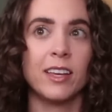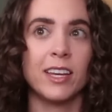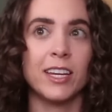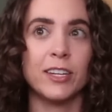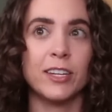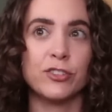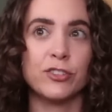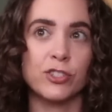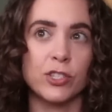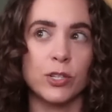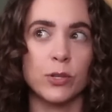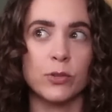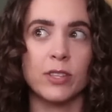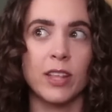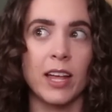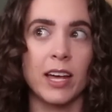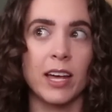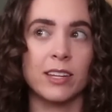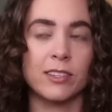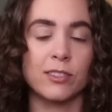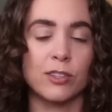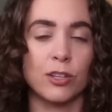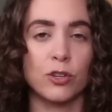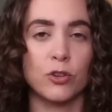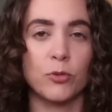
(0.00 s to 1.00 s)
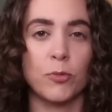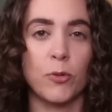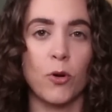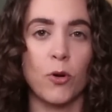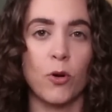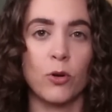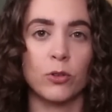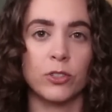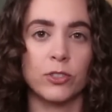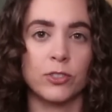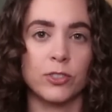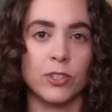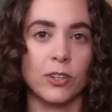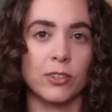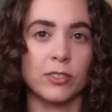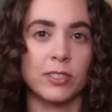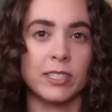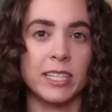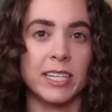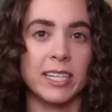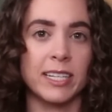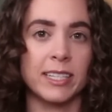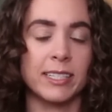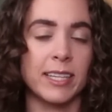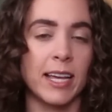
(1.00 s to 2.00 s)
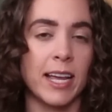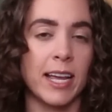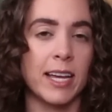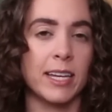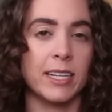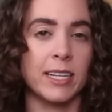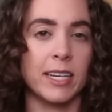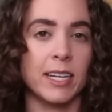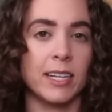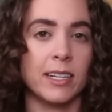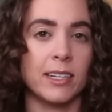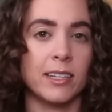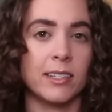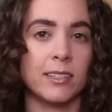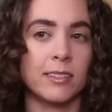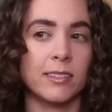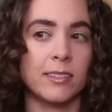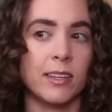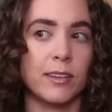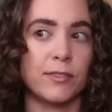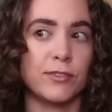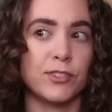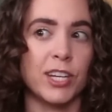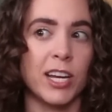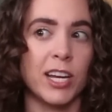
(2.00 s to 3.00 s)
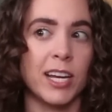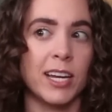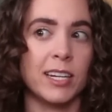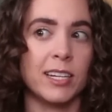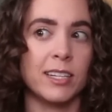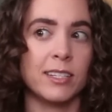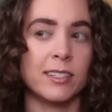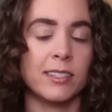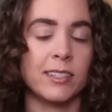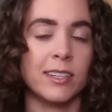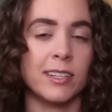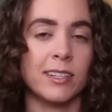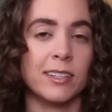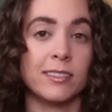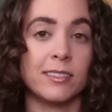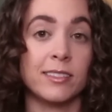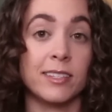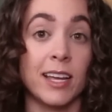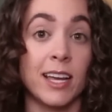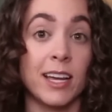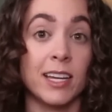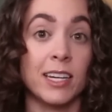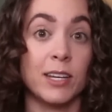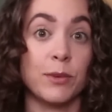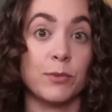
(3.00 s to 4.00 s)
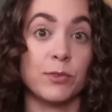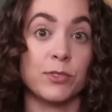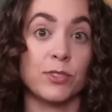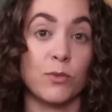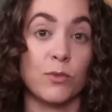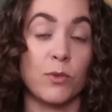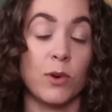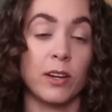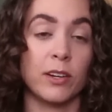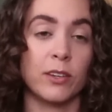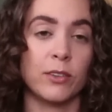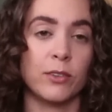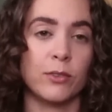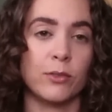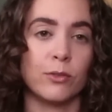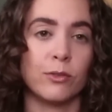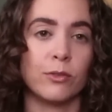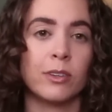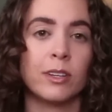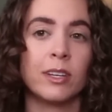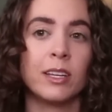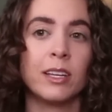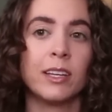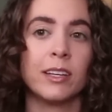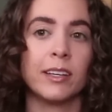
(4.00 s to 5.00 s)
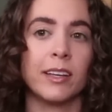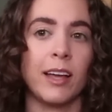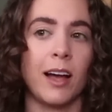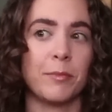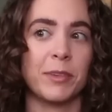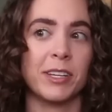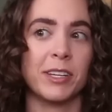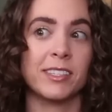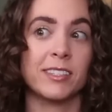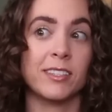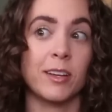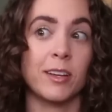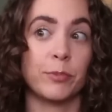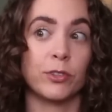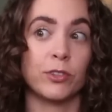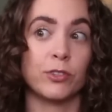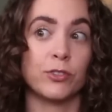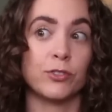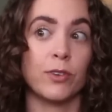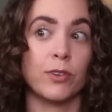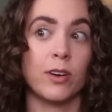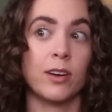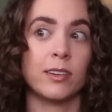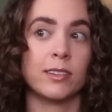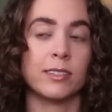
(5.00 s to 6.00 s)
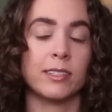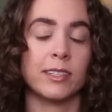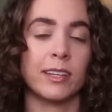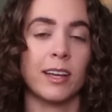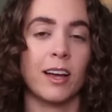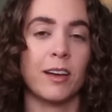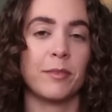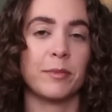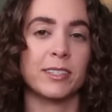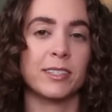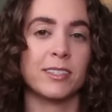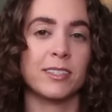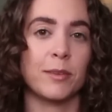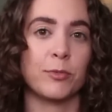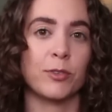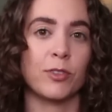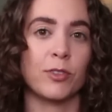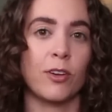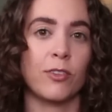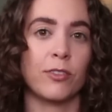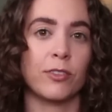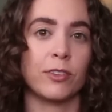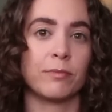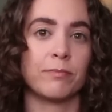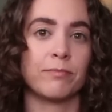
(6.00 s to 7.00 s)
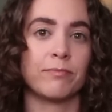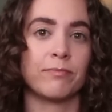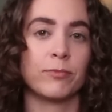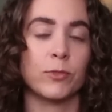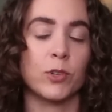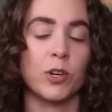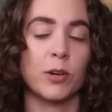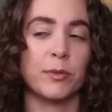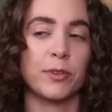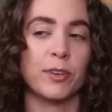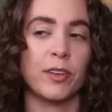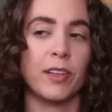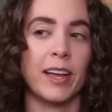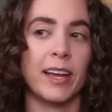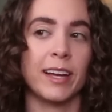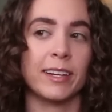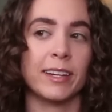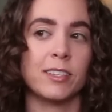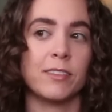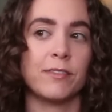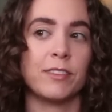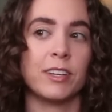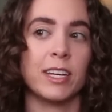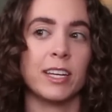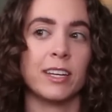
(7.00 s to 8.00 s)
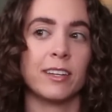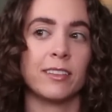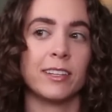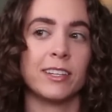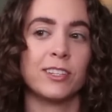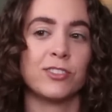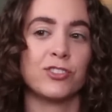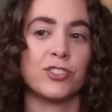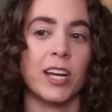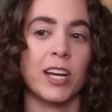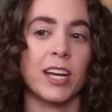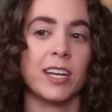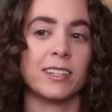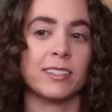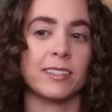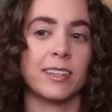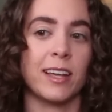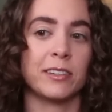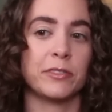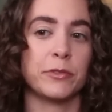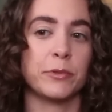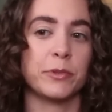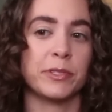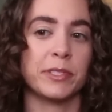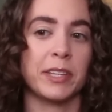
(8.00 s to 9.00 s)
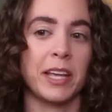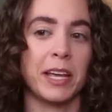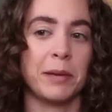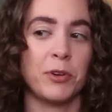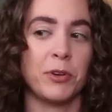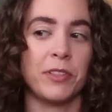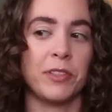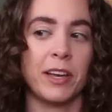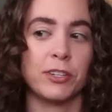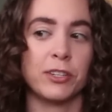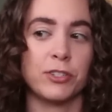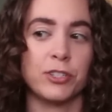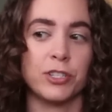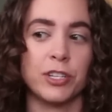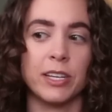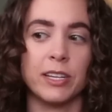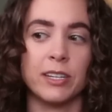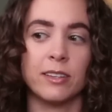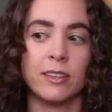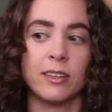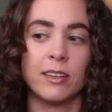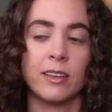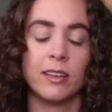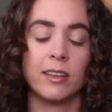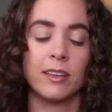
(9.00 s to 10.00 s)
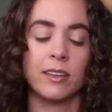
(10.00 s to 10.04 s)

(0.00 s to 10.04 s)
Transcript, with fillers: He just used that as a loophole to start seeing Sandy instead of Janice. And Sandy was the one who got mixed up with the drugs and got mixed up with all the criminal activity. At least Janice got to escape all that shit.